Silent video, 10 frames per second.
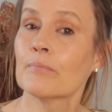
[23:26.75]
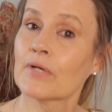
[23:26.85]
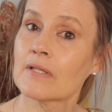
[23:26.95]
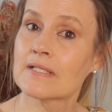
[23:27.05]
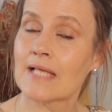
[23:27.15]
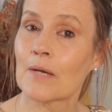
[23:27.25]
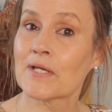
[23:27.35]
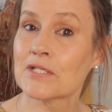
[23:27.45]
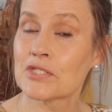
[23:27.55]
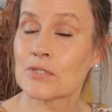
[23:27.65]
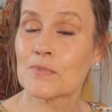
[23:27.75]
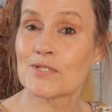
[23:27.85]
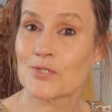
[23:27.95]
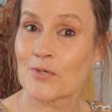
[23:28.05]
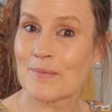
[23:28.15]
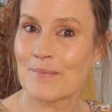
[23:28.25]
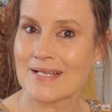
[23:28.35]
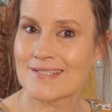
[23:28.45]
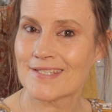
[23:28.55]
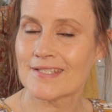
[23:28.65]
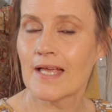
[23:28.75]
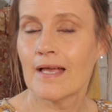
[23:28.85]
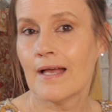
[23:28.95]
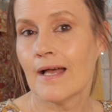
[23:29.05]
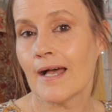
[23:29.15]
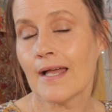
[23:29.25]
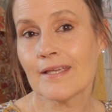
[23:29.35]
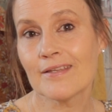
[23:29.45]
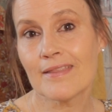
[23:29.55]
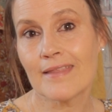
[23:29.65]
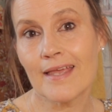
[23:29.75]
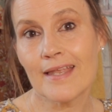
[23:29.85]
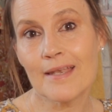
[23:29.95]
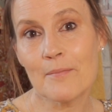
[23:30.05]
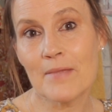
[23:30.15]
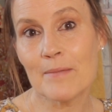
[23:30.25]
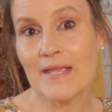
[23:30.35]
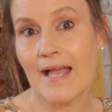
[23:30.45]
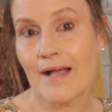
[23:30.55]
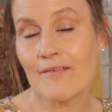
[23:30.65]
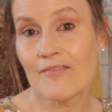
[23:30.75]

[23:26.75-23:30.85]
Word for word: bring this out into a sewing pattern, I could then maybe have